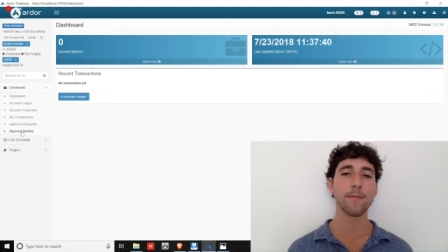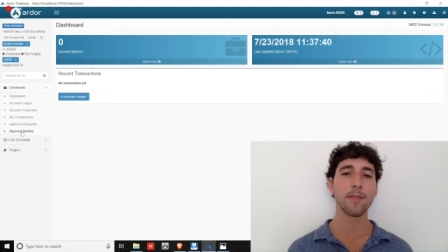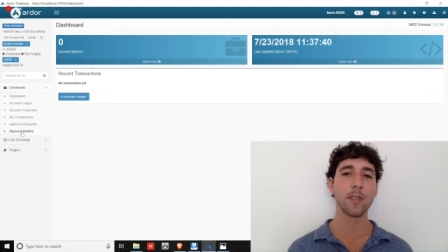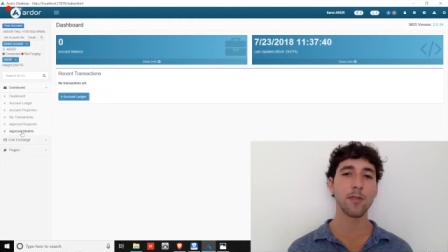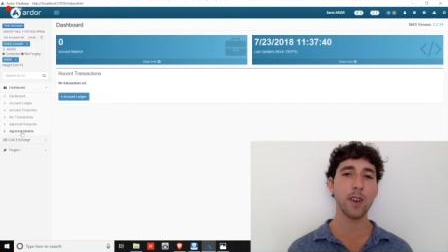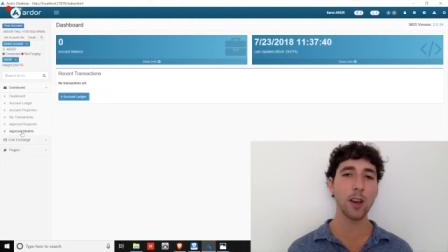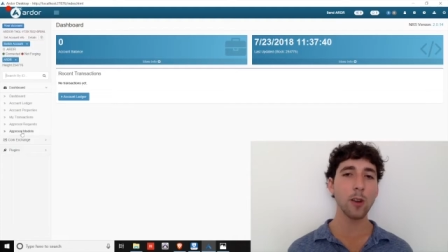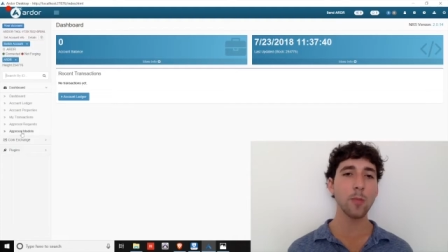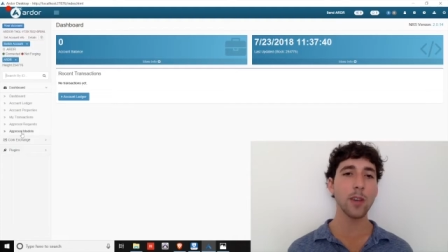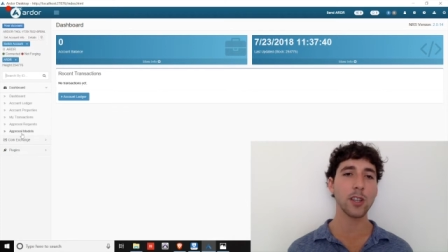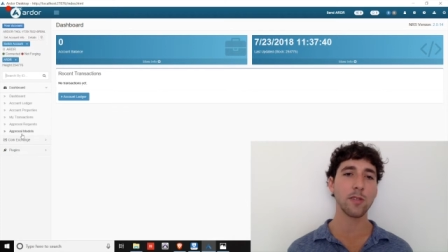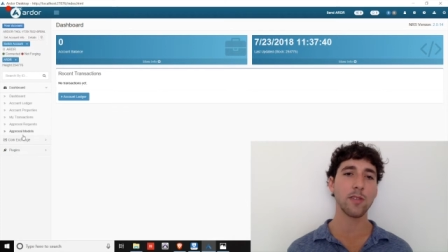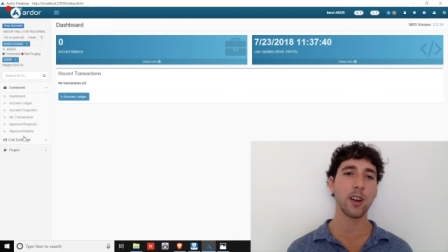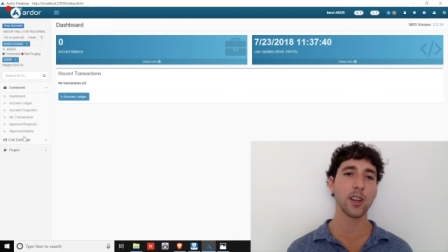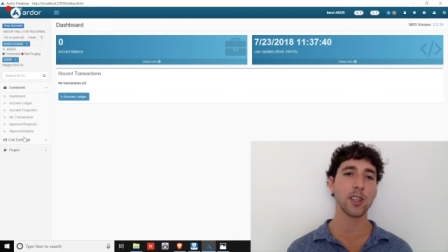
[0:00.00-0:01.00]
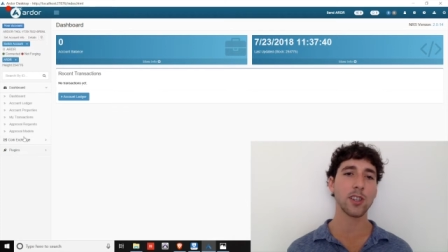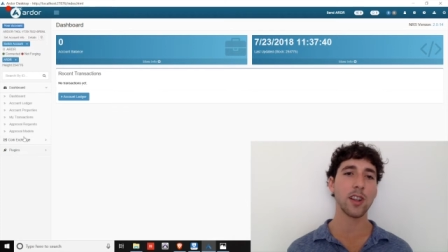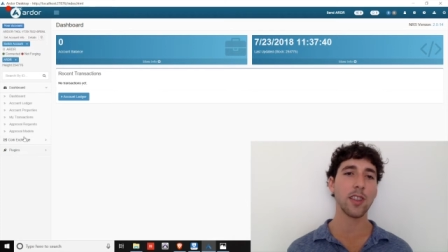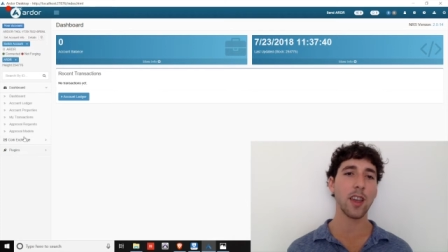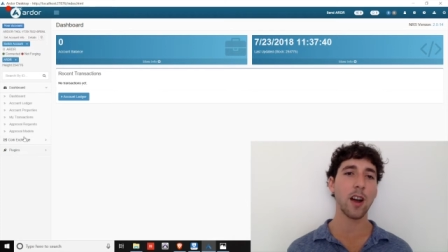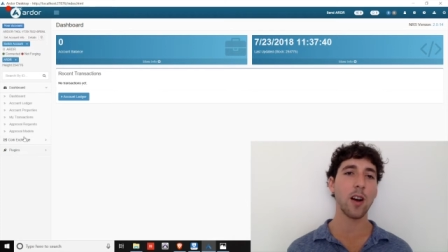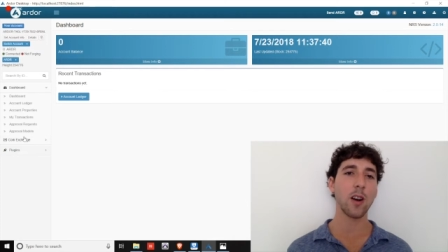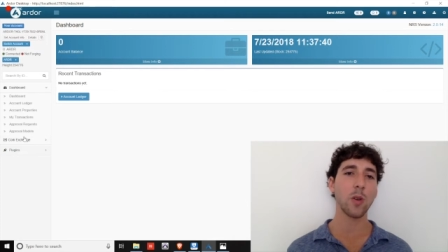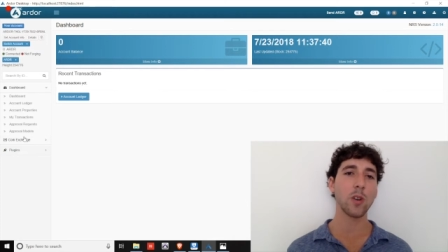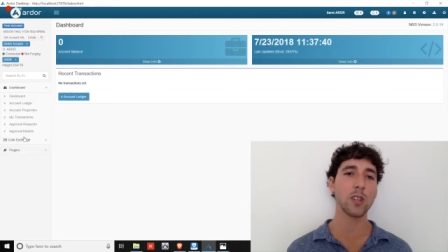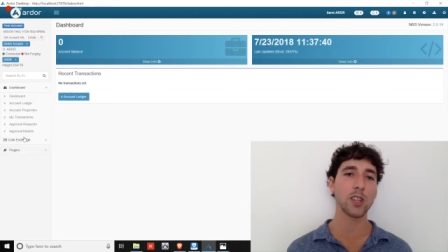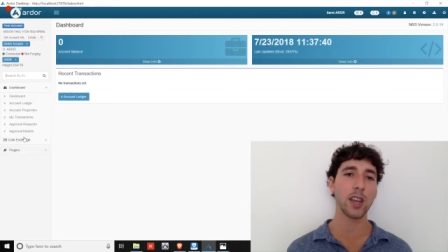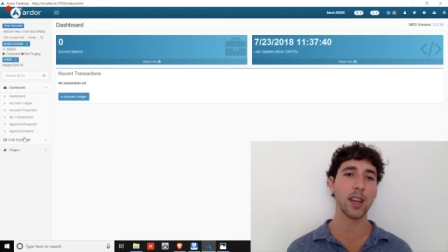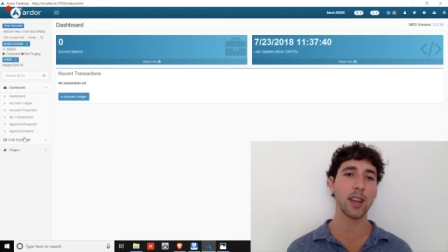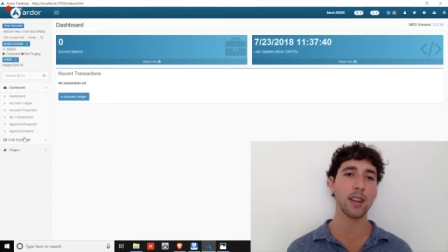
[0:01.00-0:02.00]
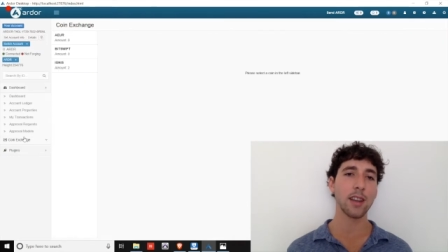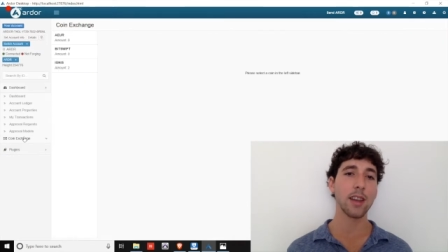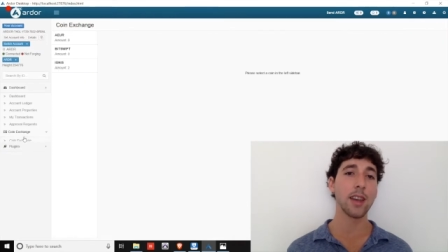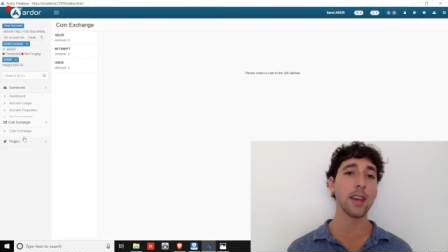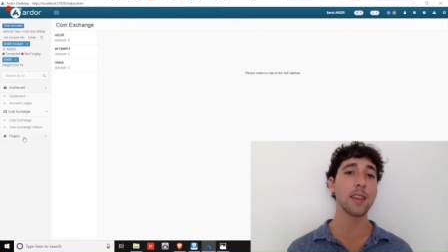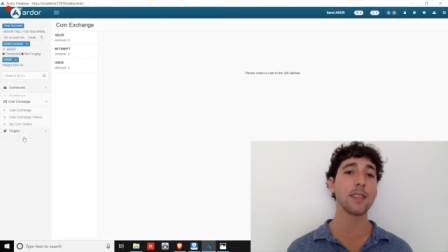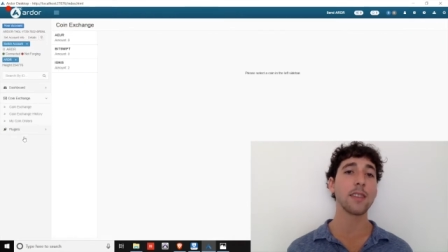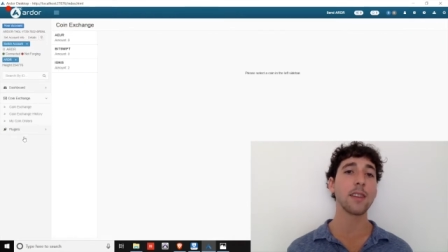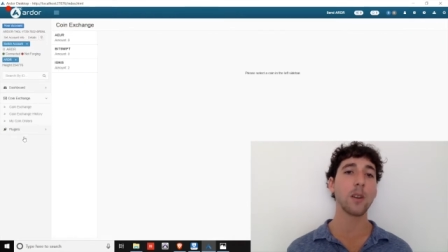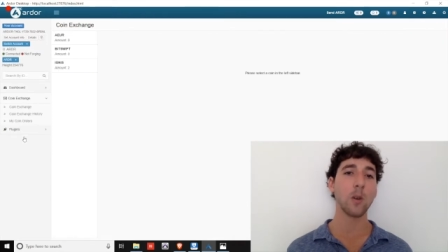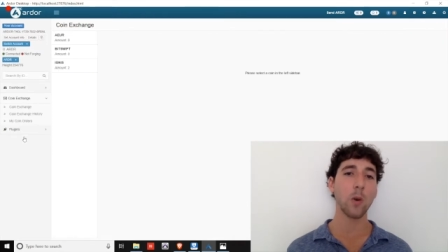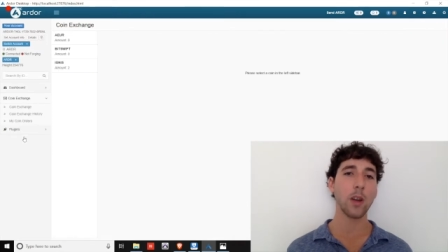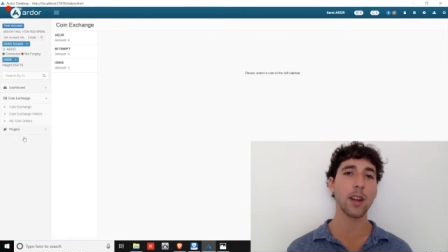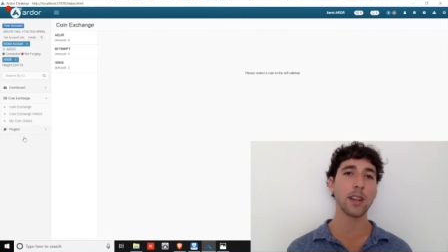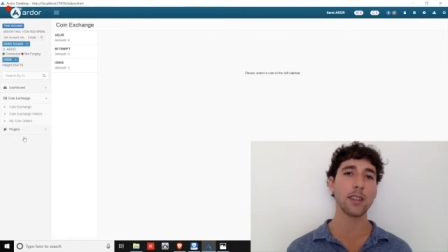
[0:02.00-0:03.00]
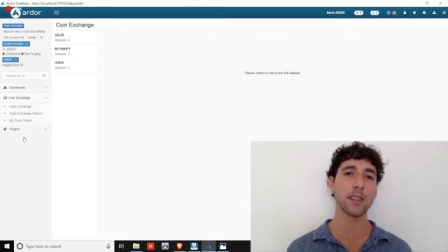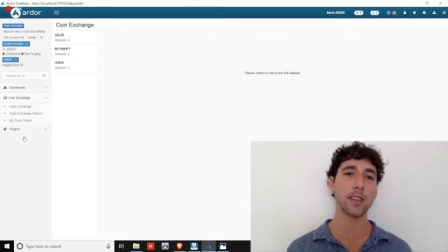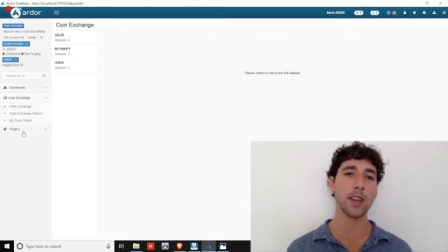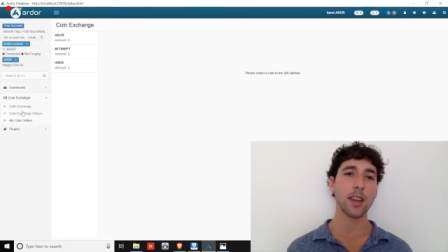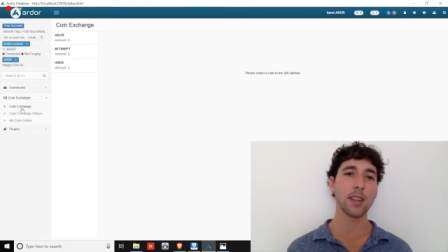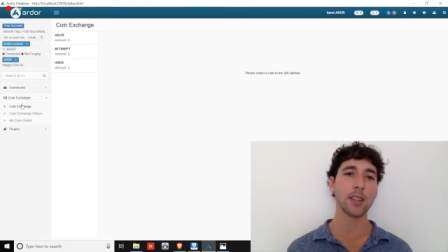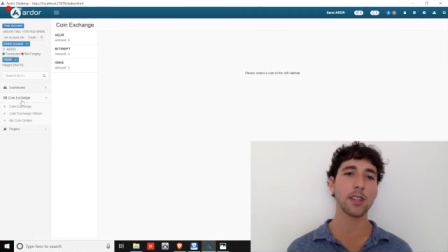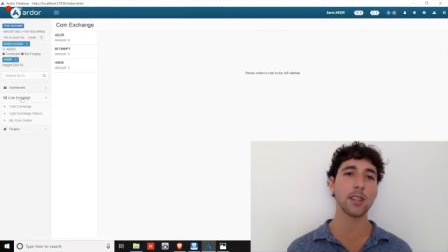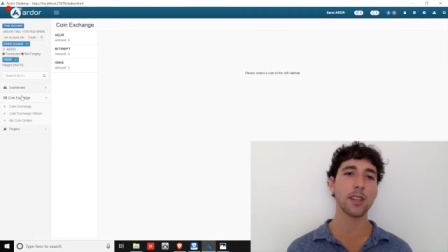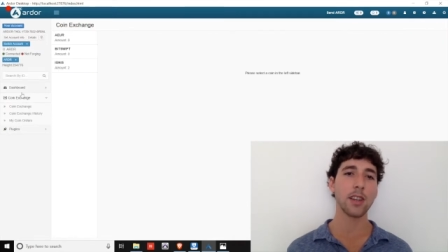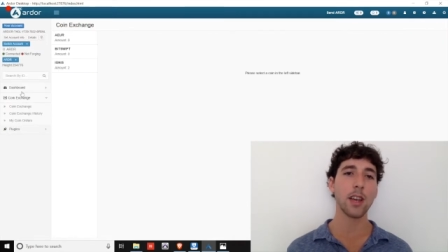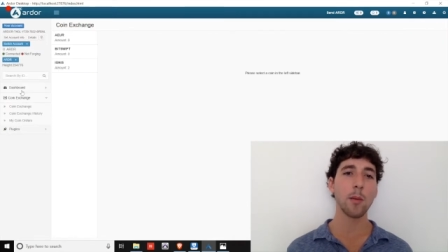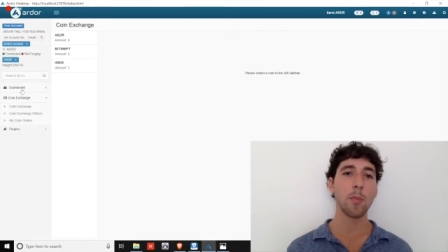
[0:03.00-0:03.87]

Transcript: The final major function on the Ardor chain is the coin exchange.